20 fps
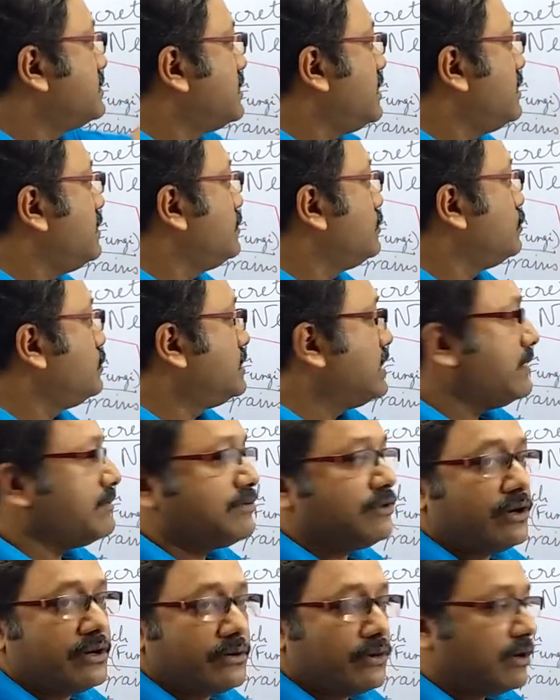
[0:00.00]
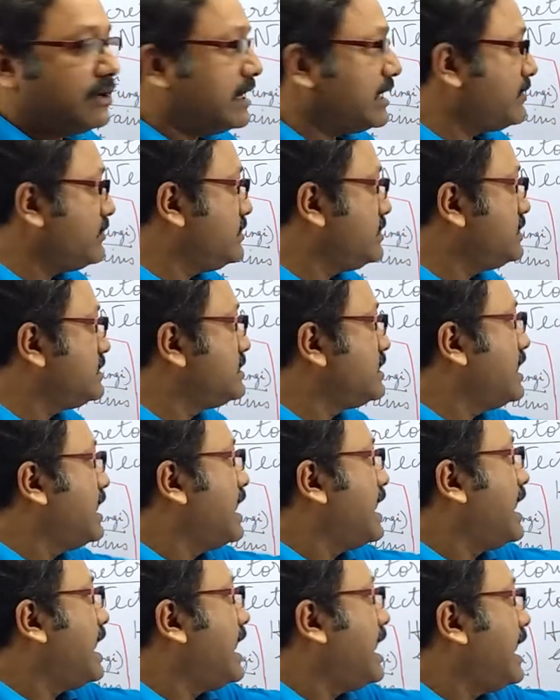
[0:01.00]
are two types, non-nitrogenous
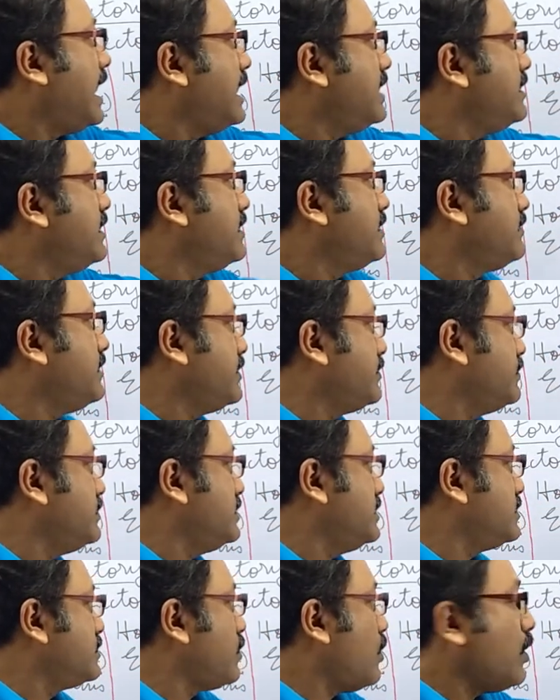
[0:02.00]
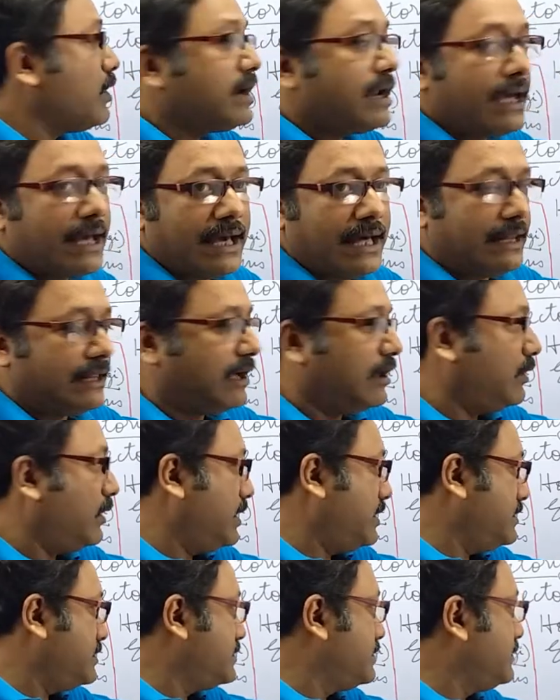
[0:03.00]
and nitrogenous or
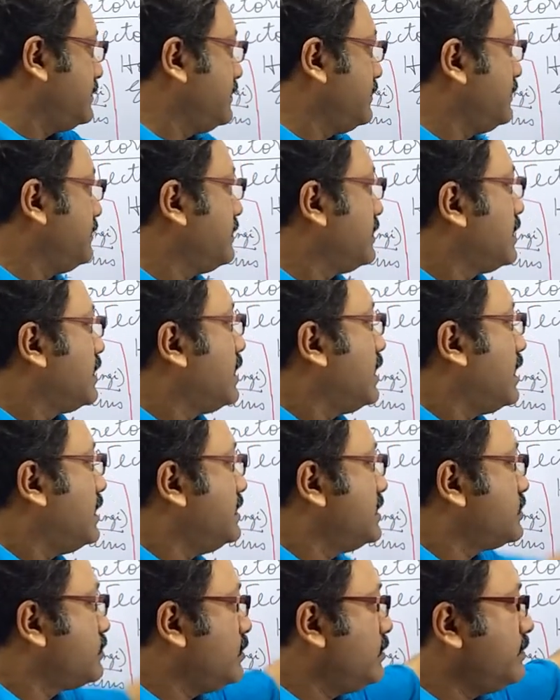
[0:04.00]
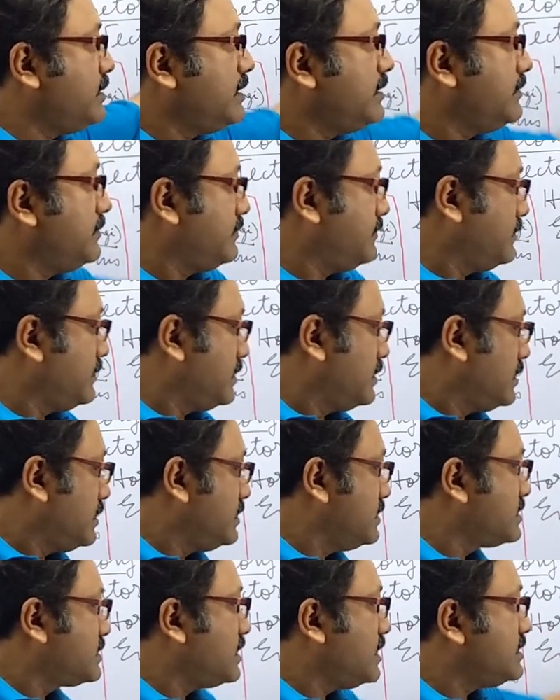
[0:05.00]
alkaloids. This will be
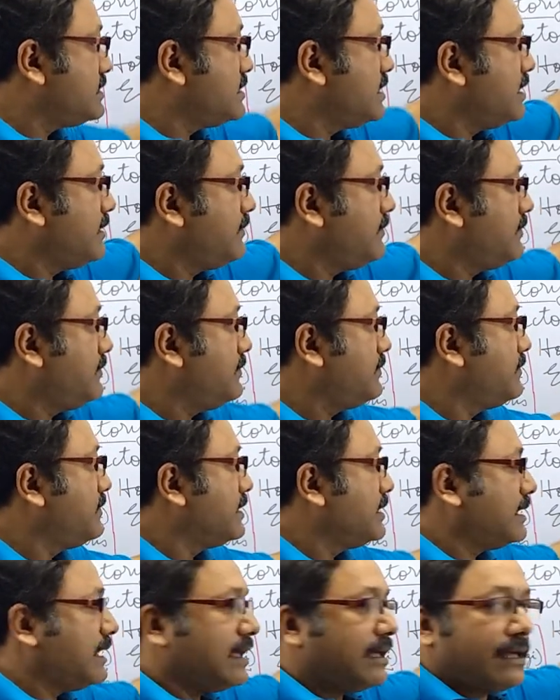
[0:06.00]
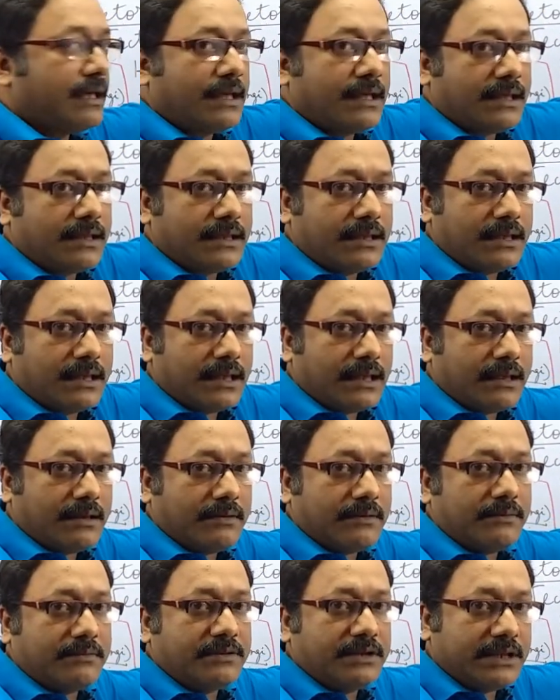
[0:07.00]
discussed
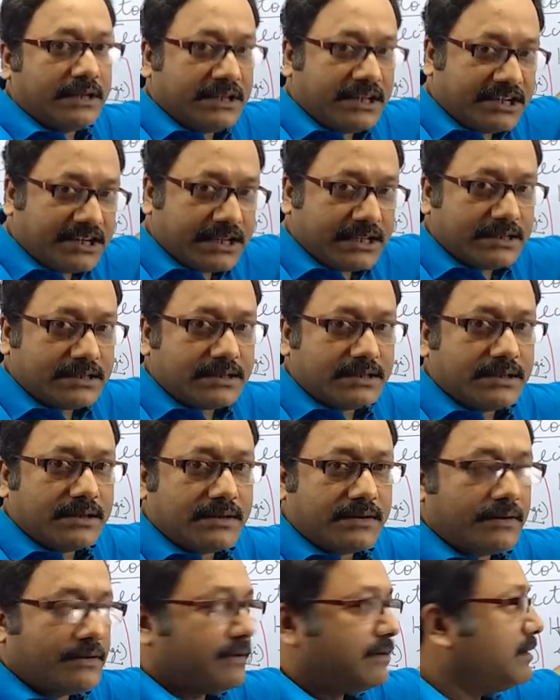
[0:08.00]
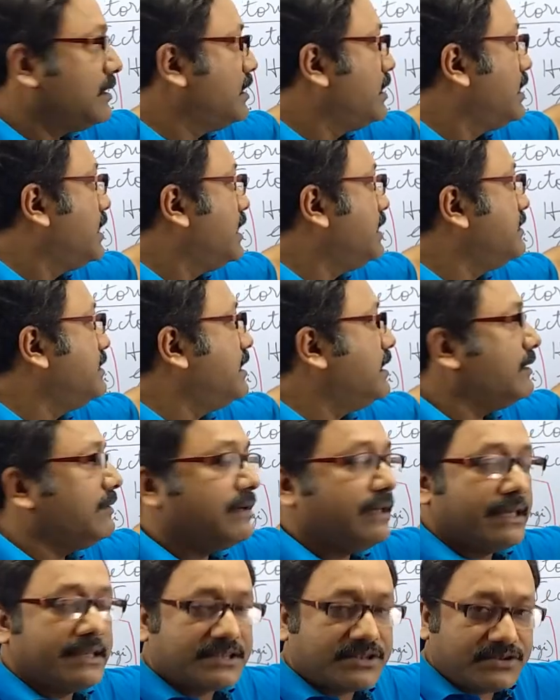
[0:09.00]
in details in the
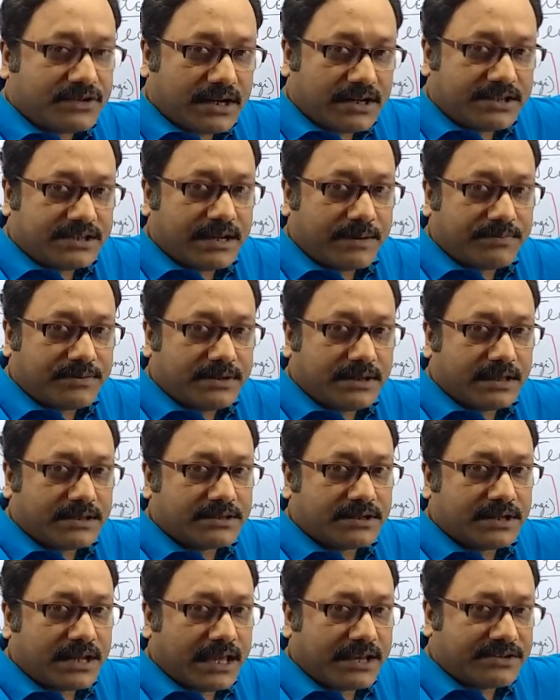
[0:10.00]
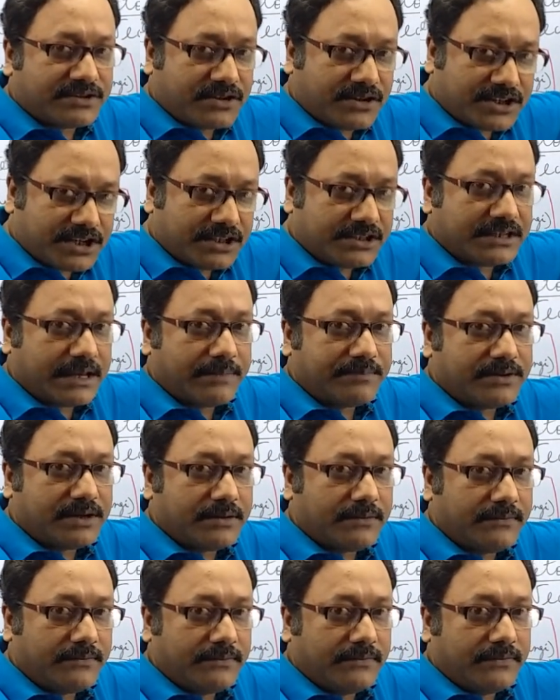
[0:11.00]
excretion
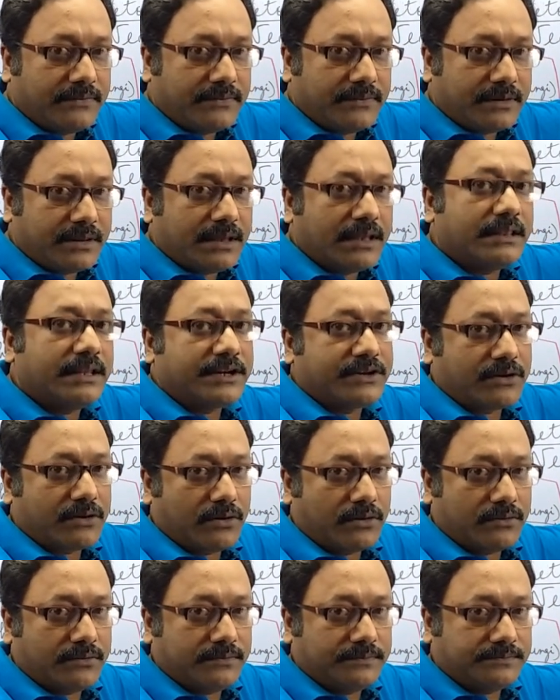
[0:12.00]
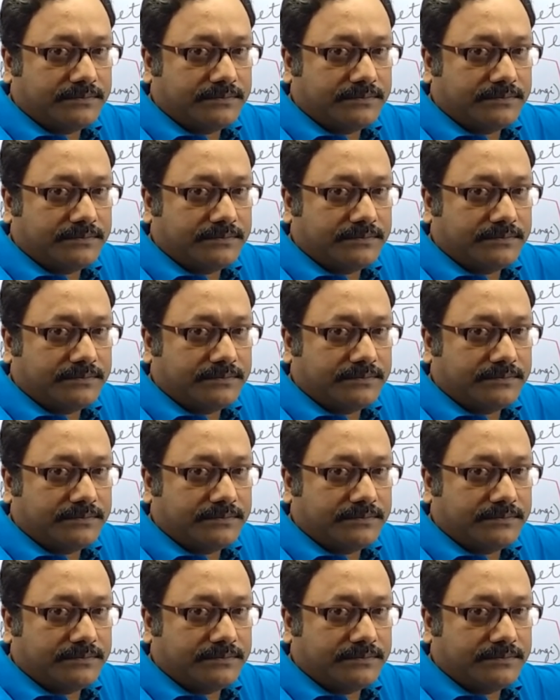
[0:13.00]
chapter later on.